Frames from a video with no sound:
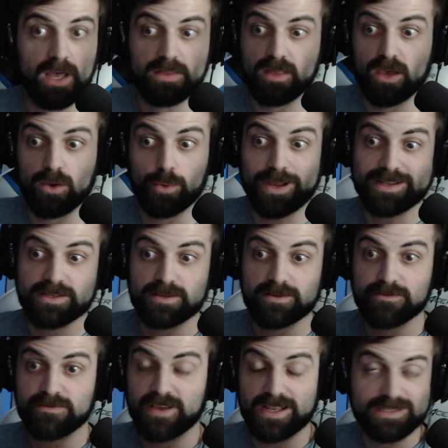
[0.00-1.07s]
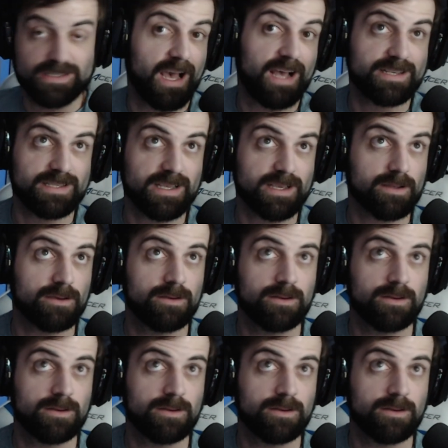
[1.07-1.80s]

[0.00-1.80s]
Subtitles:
and they went fantastic.